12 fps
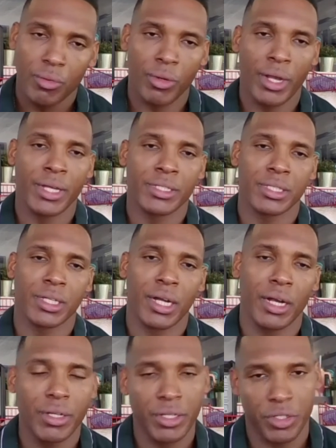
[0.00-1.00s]
Whereas in
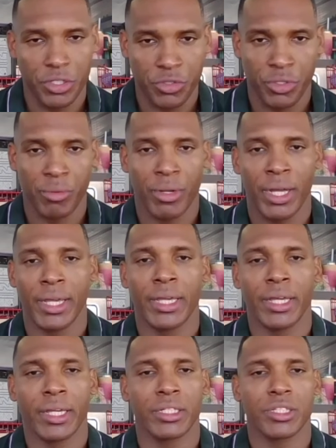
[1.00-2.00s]
our industry, right,
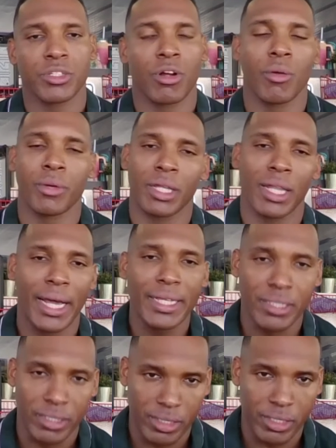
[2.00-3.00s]
it can start with a
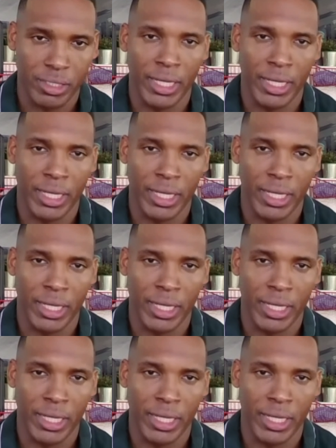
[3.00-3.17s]
license.